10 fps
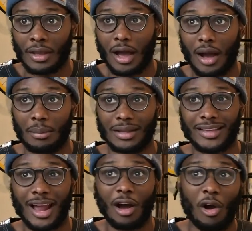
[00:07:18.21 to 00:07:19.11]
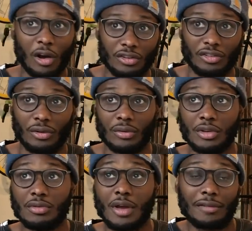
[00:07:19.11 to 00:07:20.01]
It's kind of hard to,
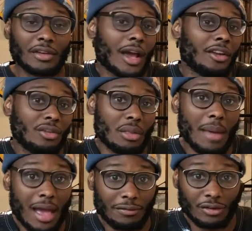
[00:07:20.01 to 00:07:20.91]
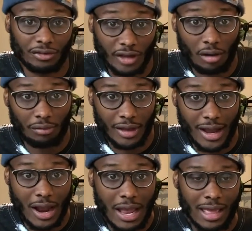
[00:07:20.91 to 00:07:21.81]
you have to kind of do the math yourself
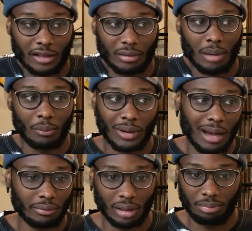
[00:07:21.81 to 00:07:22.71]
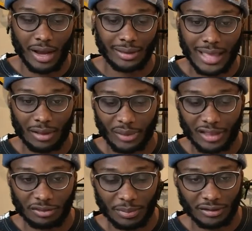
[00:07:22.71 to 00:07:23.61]
there. That's why we're not really breaking down
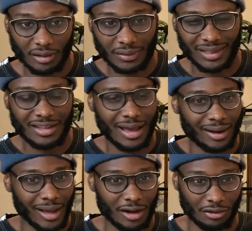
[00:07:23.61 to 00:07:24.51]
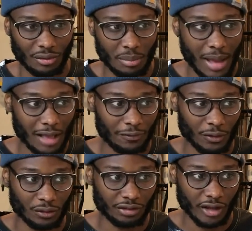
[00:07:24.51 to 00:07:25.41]
that specifically. You kind of got to do the math for
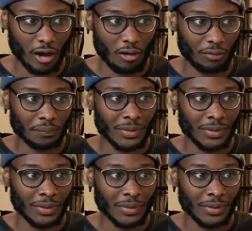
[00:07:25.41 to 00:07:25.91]
yourself.